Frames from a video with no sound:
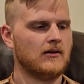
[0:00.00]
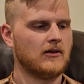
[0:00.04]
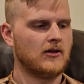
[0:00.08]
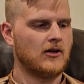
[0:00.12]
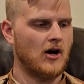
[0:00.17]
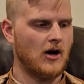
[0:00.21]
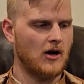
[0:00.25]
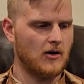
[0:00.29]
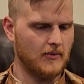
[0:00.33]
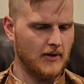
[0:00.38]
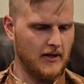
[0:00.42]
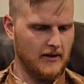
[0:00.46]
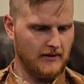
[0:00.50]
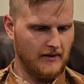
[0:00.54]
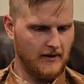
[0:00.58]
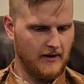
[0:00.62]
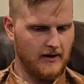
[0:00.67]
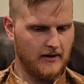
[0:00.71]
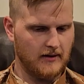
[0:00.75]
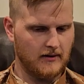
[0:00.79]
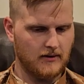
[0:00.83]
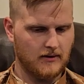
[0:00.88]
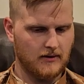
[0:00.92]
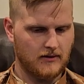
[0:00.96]
carbine
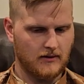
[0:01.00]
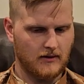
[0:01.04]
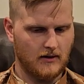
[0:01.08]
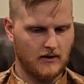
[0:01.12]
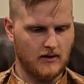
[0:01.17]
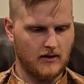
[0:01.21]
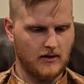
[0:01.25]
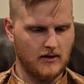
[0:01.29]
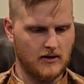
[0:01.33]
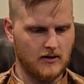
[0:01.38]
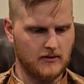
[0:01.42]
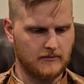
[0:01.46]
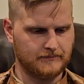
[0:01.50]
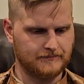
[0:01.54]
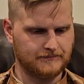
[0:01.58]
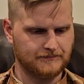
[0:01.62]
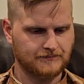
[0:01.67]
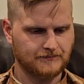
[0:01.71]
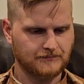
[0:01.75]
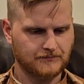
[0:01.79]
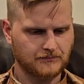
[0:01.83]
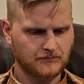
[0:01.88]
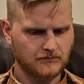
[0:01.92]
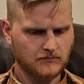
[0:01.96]
length Blem
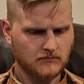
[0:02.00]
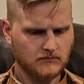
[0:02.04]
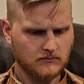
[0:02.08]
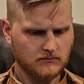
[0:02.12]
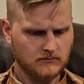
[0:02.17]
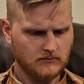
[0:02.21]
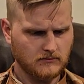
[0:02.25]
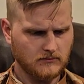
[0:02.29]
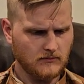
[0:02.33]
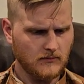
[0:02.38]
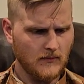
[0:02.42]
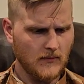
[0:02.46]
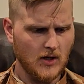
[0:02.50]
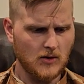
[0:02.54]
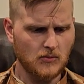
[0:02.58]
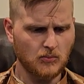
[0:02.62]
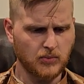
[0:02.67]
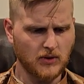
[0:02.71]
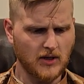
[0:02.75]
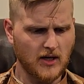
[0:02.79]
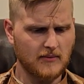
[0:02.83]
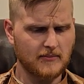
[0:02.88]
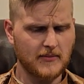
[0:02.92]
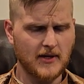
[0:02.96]

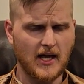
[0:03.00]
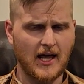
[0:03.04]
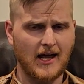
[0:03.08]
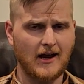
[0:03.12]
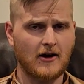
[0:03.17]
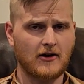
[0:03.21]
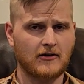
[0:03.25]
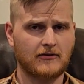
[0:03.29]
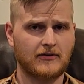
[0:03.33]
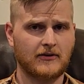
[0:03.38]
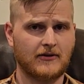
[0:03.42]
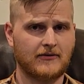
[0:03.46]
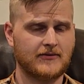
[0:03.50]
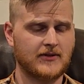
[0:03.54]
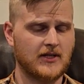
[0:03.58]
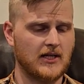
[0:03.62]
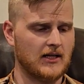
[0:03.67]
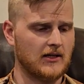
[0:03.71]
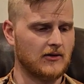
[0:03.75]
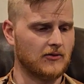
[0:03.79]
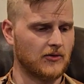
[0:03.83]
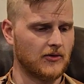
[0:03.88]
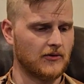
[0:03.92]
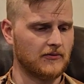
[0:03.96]

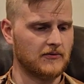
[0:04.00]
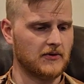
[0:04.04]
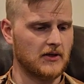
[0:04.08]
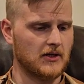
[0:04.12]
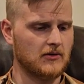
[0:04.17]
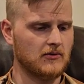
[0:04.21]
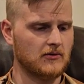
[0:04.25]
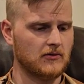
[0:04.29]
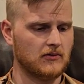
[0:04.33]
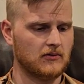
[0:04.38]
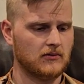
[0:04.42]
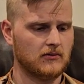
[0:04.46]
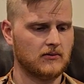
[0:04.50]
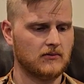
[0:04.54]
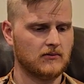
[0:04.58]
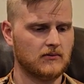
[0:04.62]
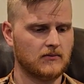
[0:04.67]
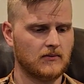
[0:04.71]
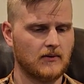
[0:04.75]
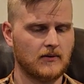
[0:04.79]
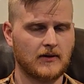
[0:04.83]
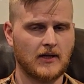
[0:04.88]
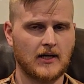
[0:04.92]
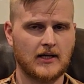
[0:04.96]
AR-15 review.
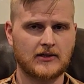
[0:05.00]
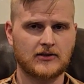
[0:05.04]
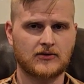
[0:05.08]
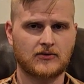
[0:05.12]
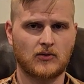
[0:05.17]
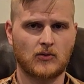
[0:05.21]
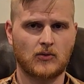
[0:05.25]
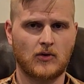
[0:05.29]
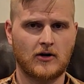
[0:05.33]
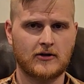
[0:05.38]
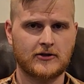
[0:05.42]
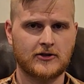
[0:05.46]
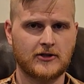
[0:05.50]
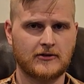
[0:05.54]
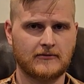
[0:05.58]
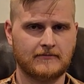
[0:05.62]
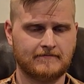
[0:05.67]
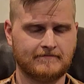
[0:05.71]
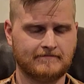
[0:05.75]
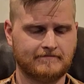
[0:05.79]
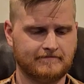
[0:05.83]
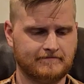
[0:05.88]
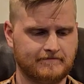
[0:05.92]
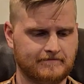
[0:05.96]
Thanks for watching.
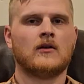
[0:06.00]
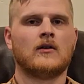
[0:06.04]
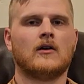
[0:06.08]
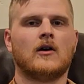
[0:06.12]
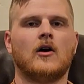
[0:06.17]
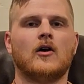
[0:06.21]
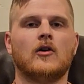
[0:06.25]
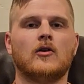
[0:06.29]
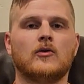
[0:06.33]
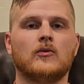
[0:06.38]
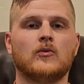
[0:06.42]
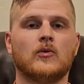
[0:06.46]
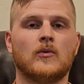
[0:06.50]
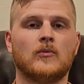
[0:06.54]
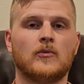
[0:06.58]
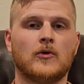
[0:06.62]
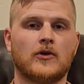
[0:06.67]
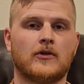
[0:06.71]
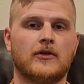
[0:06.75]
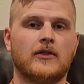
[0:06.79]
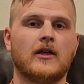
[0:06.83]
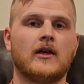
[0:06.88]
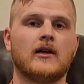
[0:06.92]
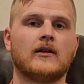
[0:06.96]
Oh, and one
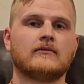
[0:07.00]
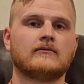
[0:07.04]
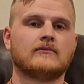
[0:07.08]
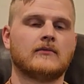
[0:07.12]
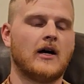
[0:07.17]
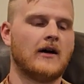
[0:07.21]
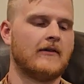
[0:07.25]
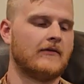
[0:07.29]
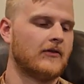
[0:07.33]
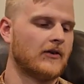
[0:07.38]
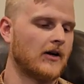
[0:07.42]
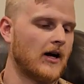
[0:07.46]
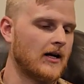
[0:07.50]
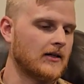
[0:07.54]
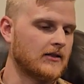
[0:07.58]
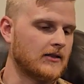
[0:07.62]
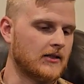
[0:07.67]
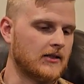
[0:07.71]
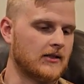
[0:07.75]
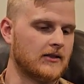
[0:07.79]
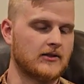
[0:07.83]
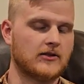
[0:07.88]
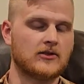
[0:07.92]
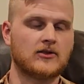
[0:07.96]
more thing, I forgot to
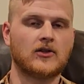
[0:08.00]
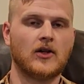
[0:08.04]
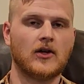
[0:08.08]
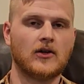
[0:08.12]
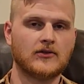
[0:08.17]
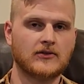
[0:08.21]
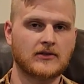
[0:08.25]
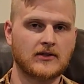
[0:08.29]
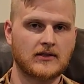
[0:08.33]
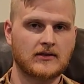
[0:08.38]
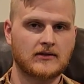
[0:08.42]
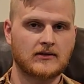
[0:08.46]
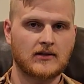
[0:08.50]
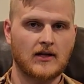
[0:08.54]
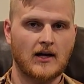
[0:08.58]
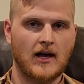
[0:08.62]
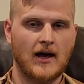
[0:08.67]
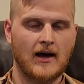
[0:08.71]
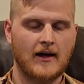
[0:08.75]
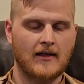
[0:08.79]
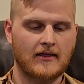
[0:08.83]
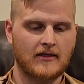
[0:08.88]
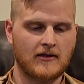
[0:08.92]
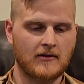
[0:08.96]
disclose this
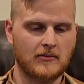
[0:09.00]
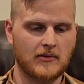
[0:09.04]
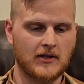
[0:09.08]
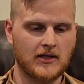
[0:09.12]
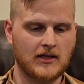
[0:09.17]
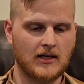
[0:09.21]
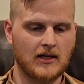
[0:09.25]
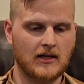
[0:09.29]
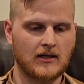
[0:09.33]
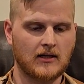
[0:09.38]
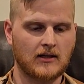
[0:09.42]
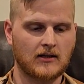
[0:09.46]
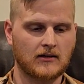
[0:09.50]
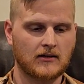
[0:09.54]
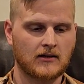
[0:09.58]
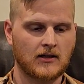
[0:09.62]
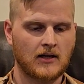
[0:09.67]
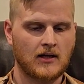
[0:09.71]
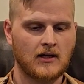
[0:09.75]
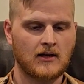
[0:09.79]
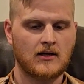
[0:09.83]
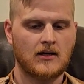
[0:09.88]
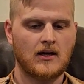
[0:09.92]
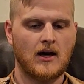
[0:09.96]
at the beginning.
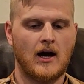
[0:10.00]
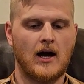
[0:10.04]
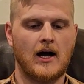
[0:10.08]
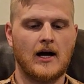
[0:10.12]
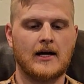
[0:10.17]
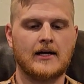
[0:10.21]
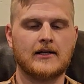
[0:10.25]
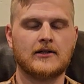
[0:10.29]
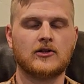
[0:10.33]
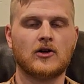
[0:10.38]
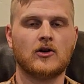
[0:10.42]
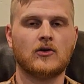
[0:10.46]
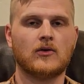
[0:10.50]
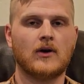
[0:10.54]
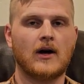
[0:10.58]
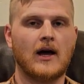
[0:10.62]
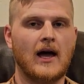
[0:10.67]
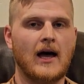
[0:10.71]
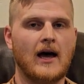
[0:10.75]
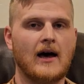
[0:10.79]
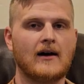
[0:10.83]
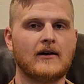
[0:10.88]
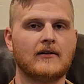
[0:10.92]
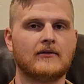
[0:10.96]
I don't
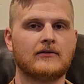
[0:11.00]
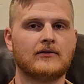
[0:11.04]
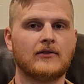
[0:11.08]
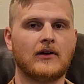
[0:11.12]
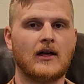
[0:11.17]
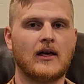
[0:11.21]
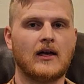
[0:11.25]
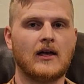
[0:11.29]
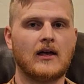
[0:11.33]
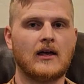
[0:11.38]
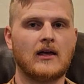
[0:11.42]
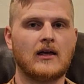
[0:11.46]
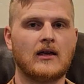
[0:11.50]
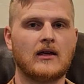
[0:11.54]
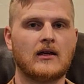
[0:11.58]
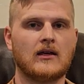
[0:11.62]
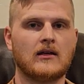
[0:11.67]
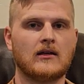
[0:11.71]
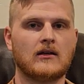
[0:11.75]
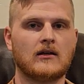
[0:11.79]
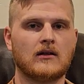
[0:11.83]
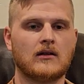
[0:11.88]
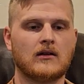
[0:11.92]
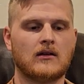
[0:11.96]
have
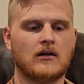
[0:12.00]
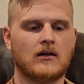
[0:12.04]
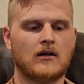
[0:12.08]
a